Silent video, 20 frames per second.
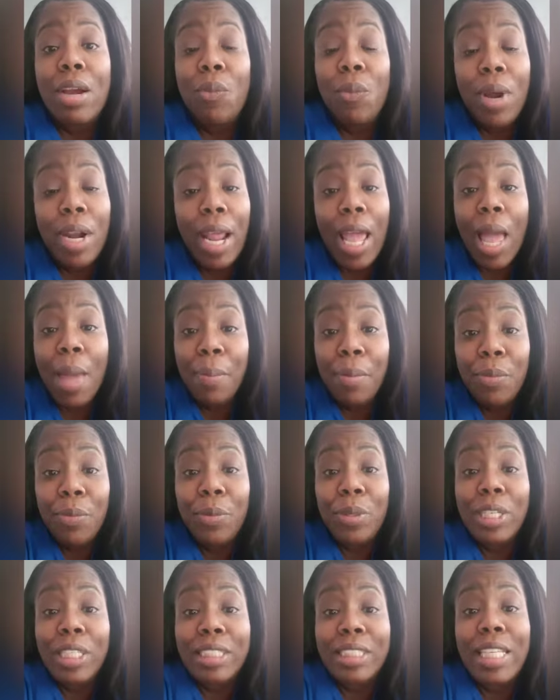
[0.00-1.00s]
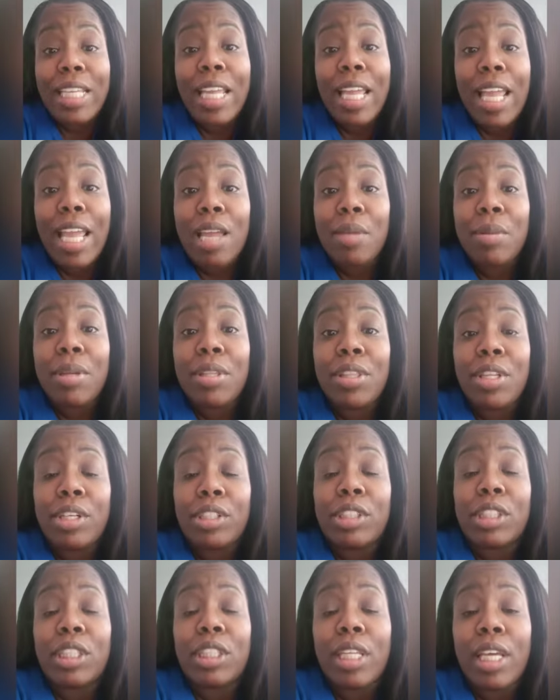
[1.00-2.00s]
What happened was he came in
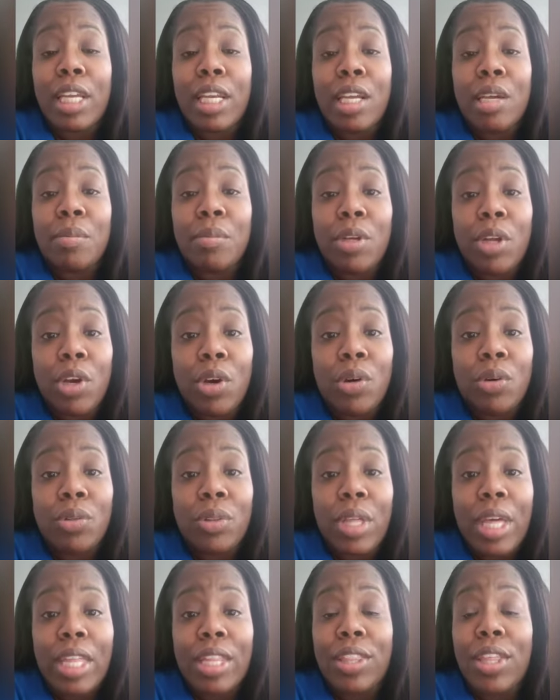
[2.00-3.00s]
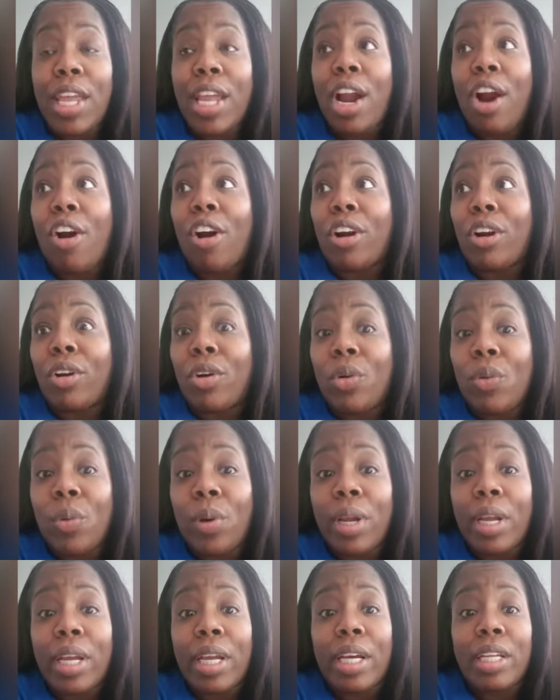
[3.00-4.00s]
there to let him know that they are going